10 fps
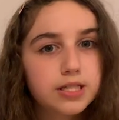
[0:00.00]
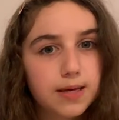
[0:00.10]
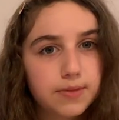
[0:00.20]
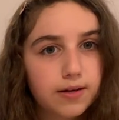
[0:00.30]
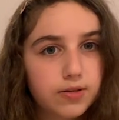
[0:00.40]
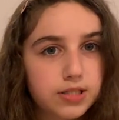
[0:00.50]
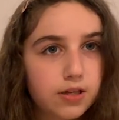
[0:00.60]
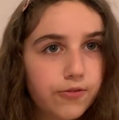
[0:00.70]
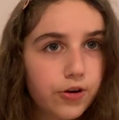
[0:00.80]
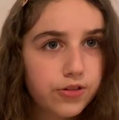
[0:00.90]
Same thing with
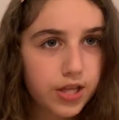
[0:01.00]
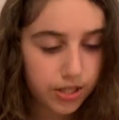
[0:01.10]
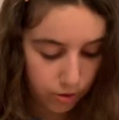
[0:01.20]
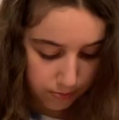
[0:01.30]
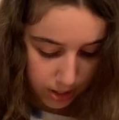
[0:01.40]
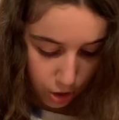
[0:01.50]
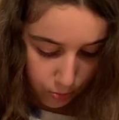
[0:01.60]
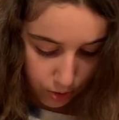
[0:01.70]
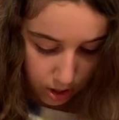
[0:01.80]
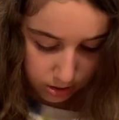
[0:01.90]
silver, then there would be no
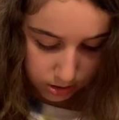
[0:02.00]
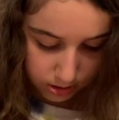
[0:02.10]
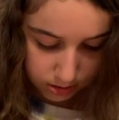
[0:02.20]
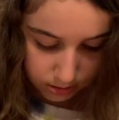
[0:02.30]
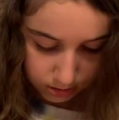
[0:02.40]
bronze.